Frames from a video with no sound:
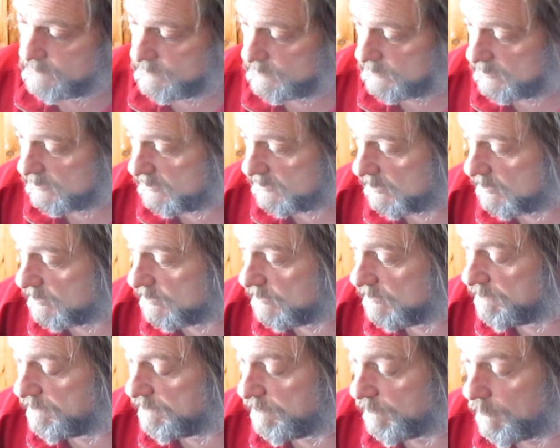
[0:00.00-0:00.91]

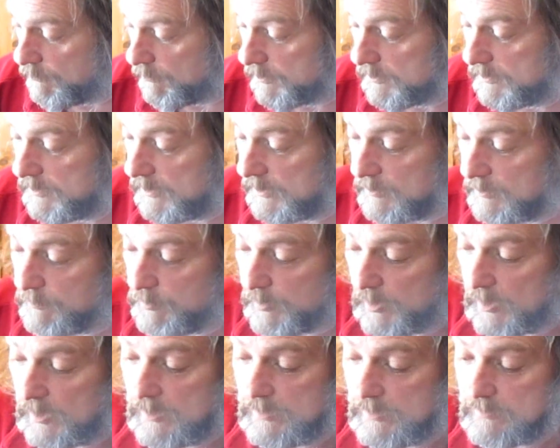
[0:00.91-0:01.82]
64
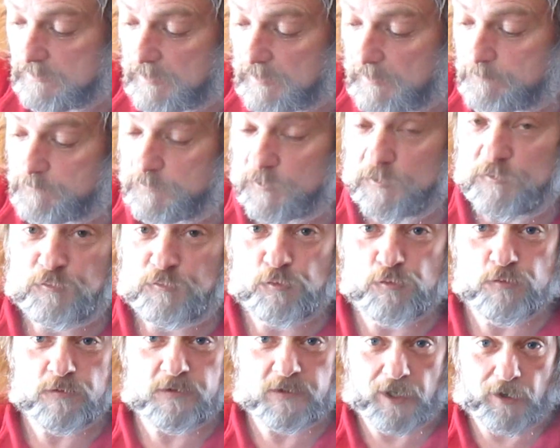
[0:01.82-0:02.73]
gigabyte up to
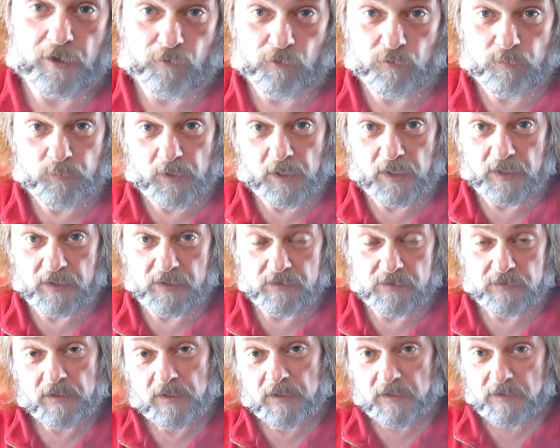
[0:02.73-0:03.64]
2 terabyte.
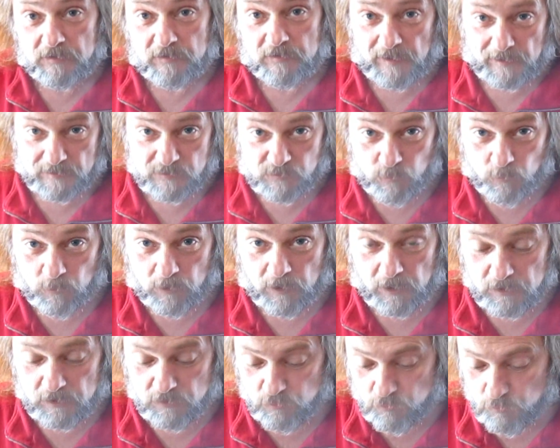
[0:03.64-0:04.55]
That's what
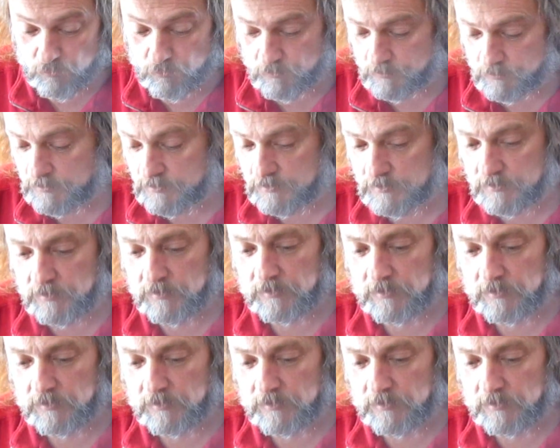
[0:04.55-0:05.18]
I use.